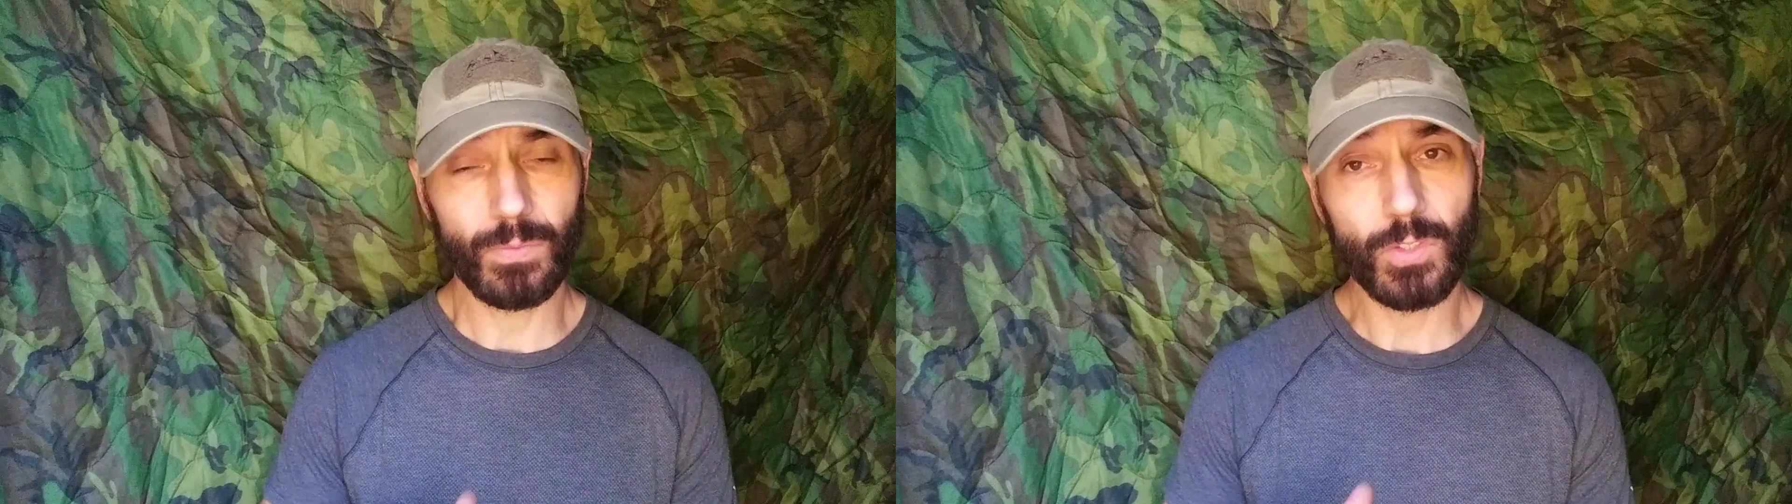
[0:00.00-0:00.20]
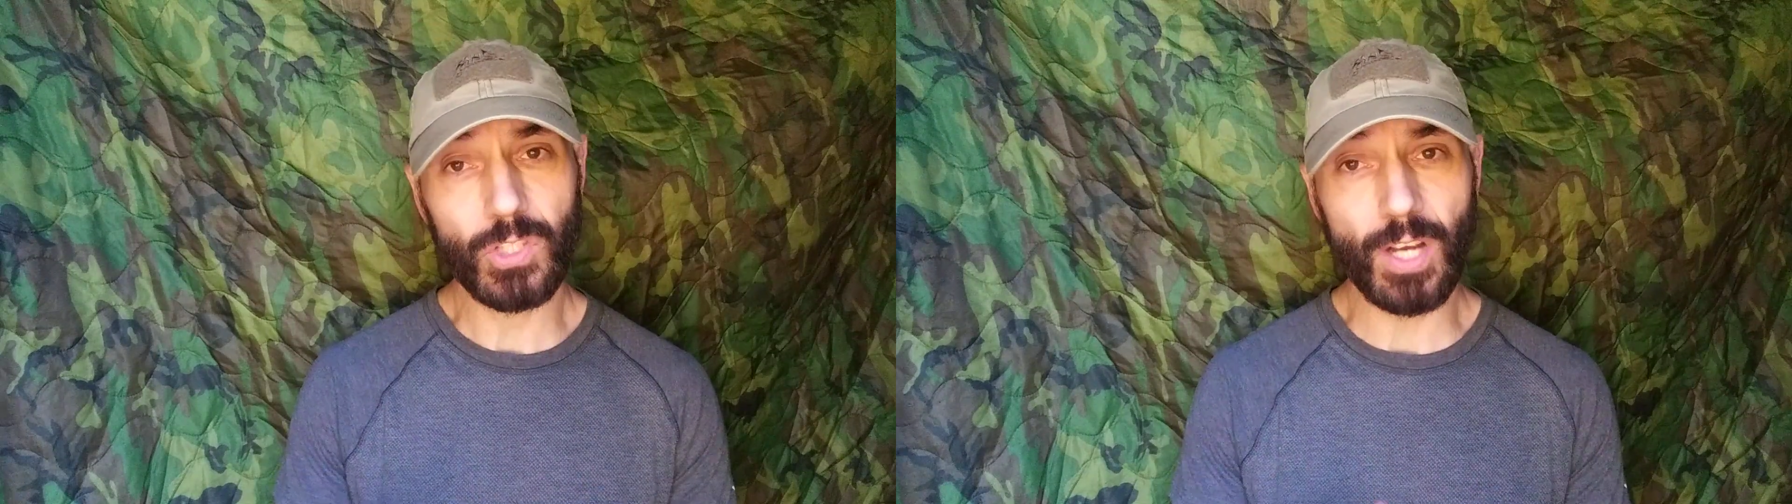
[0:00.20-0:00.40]

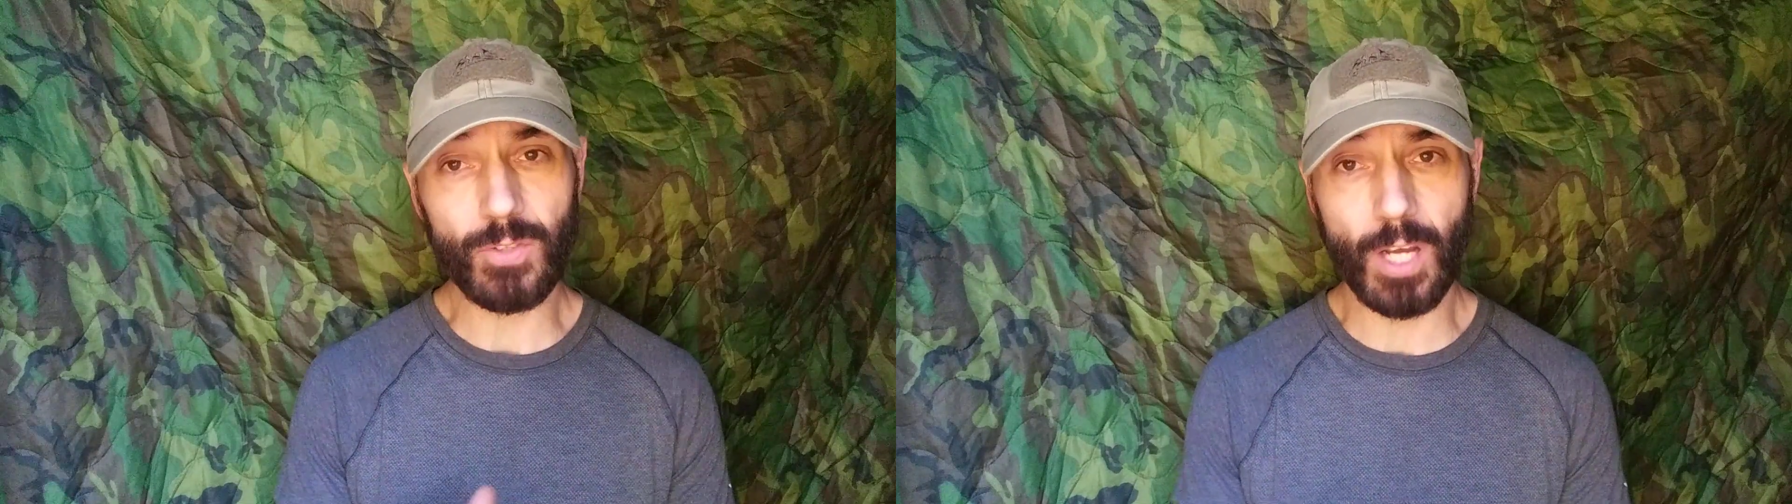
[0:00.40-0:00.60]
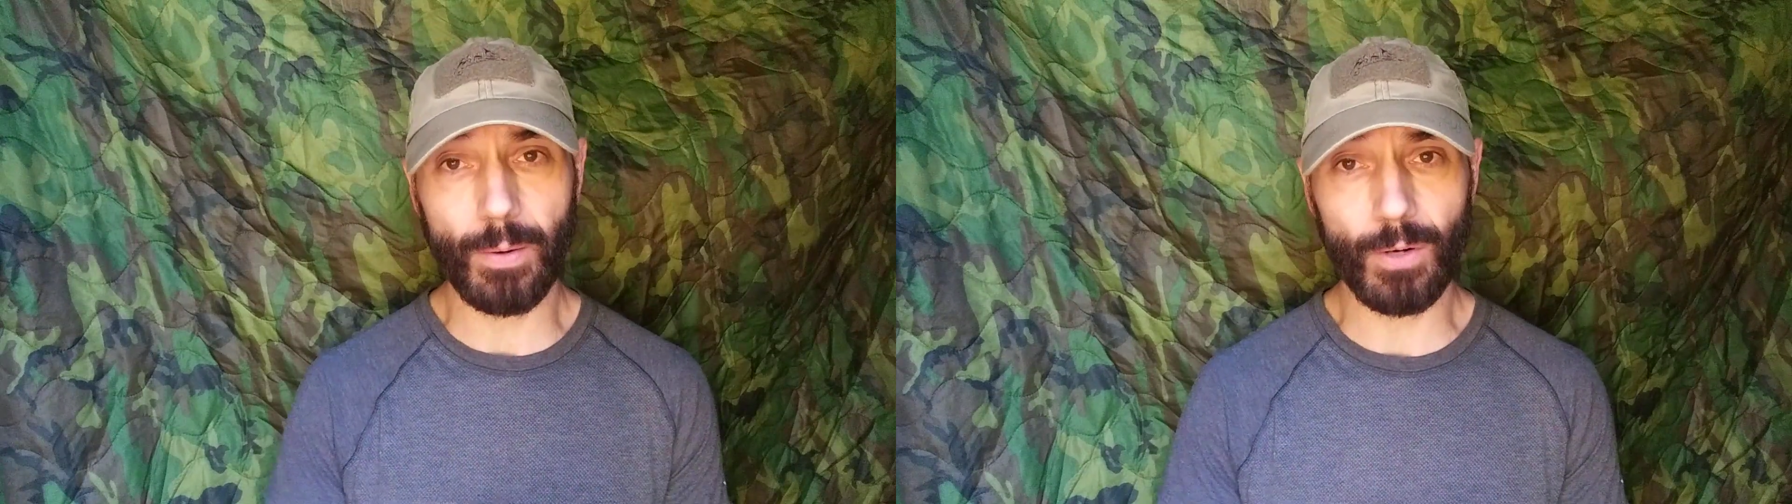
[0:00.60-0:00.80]
the
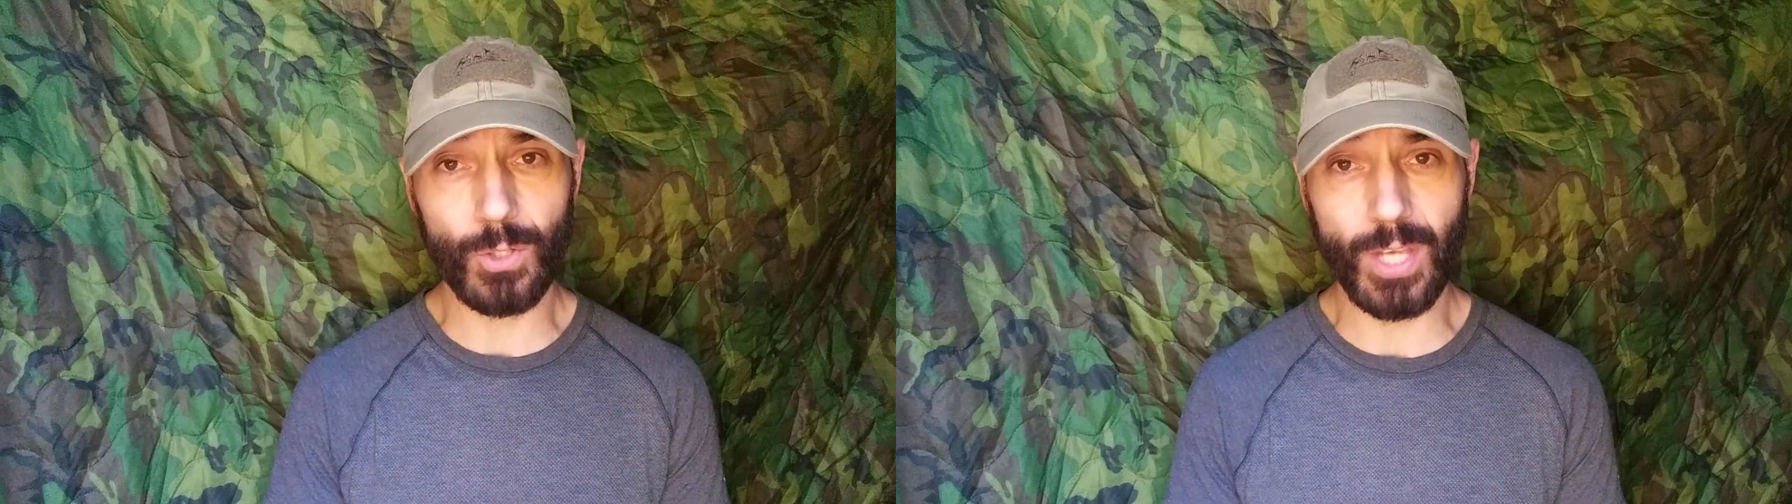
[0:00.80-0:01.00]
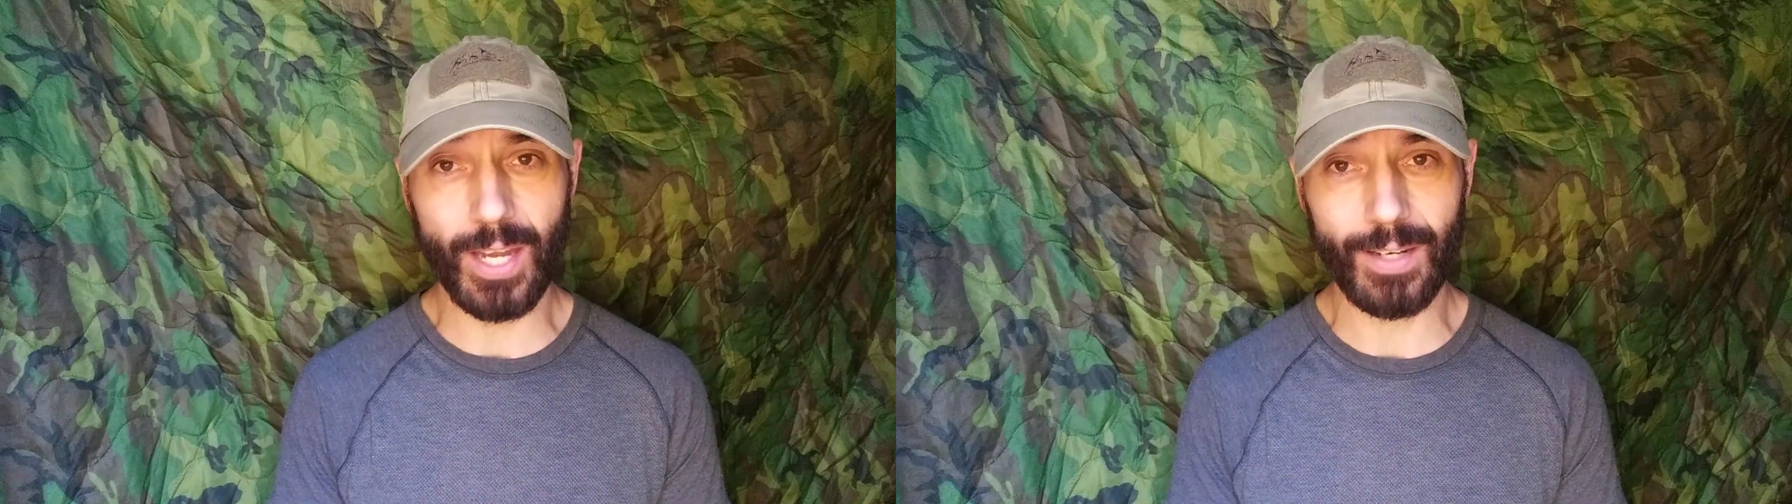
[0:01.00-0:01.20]
stuff's got to be
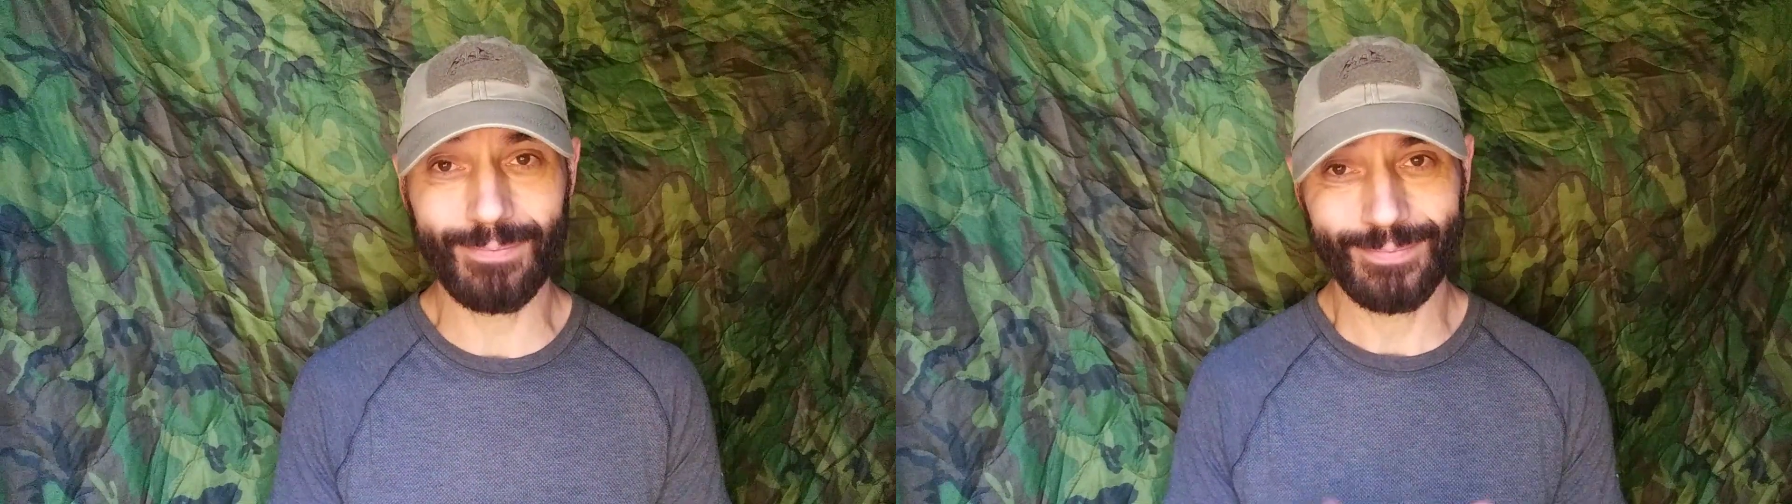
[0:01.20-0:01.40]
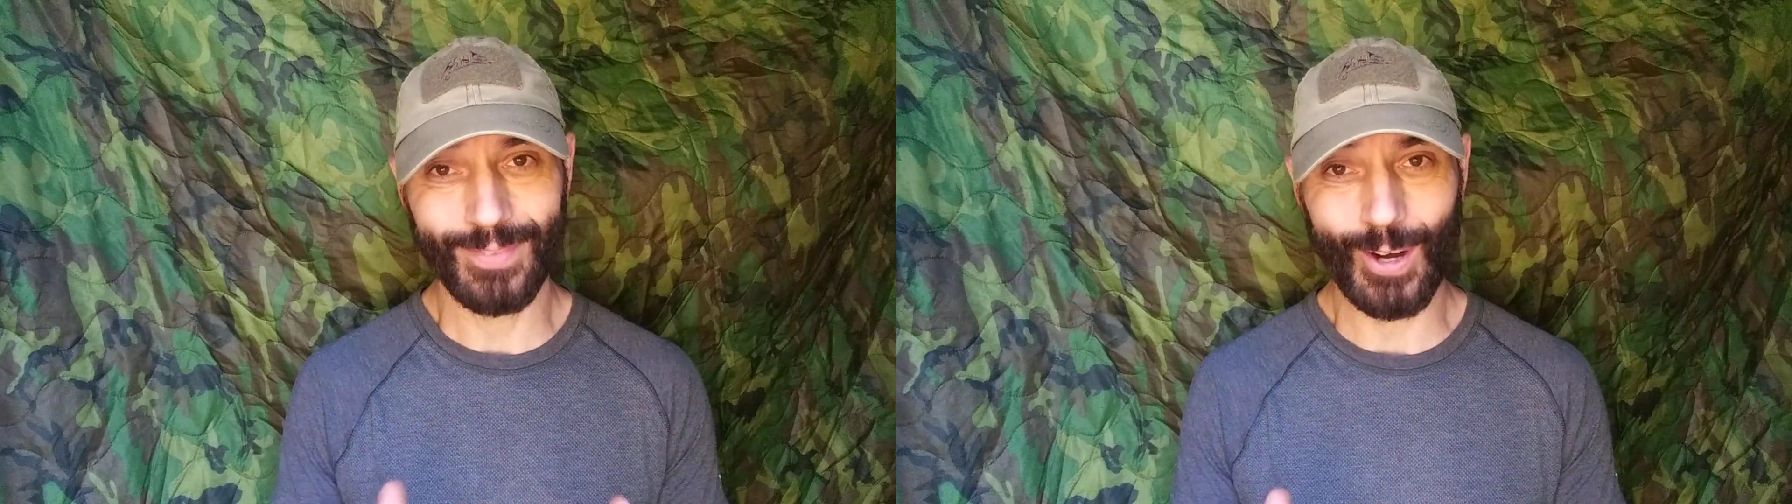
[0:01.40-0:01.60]
rotated.